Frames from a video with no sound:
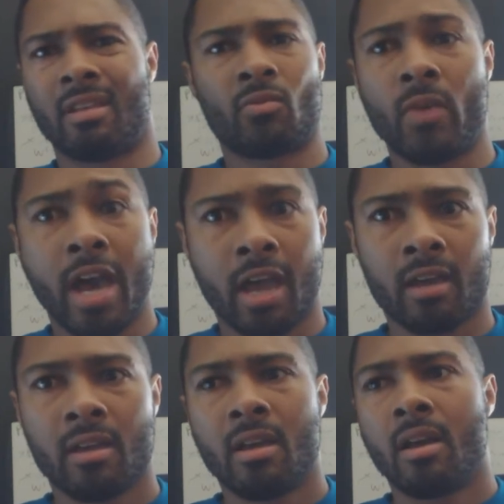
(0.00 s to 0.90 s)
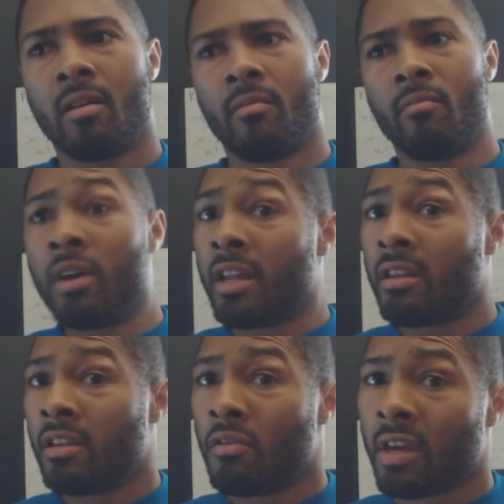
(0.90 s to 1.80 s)
that's whack.
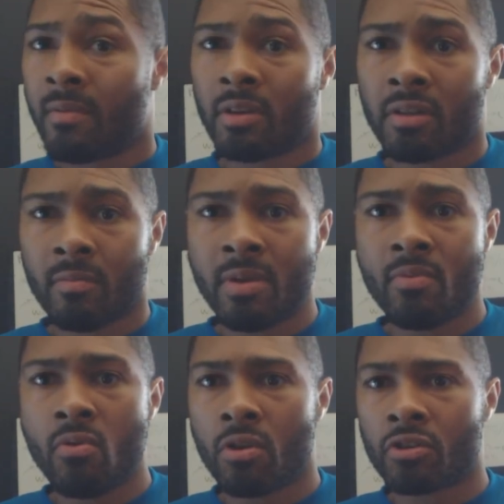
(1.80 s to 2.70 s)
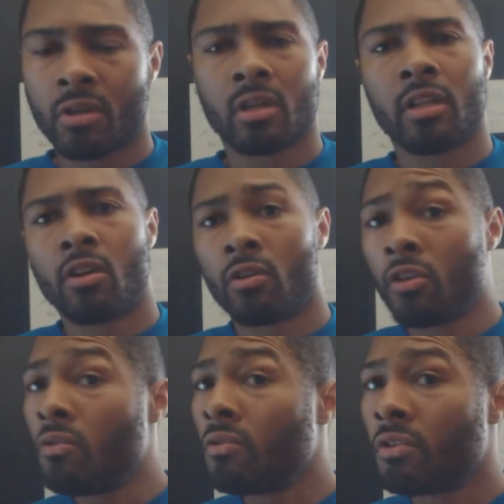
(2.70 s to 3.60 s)
But you think about some people who are struggling
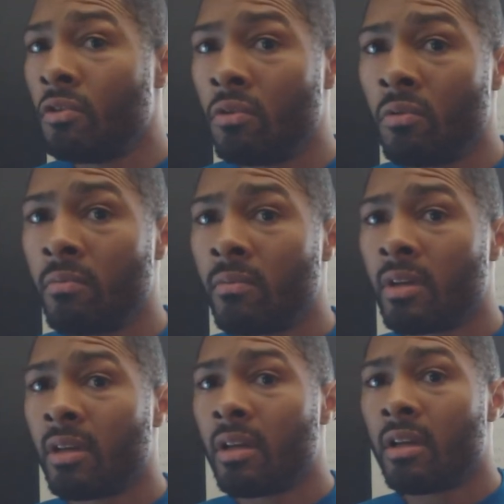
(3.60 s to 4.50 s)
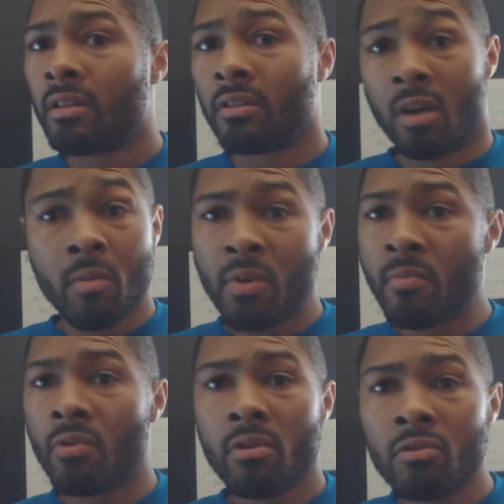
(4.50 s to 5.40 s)
on YouTube some
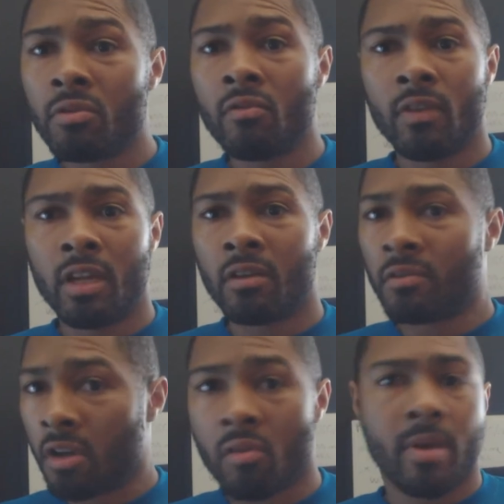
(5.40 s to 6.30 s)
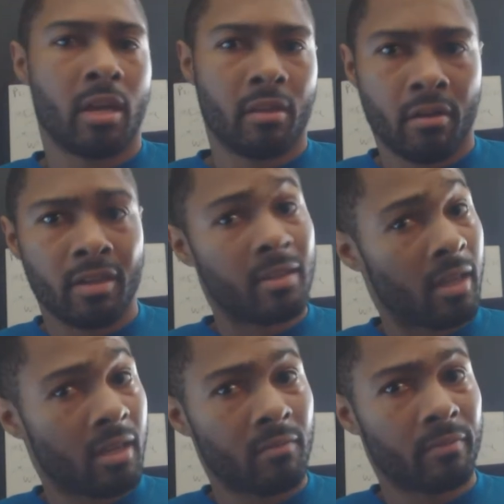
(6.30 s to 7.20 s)
people YouTube videos don't make 30
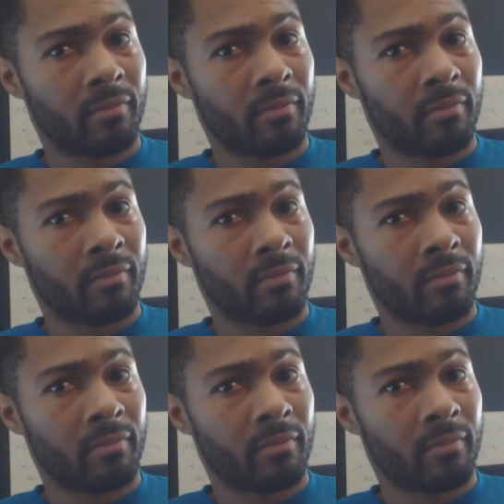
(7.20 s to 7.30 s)
cents.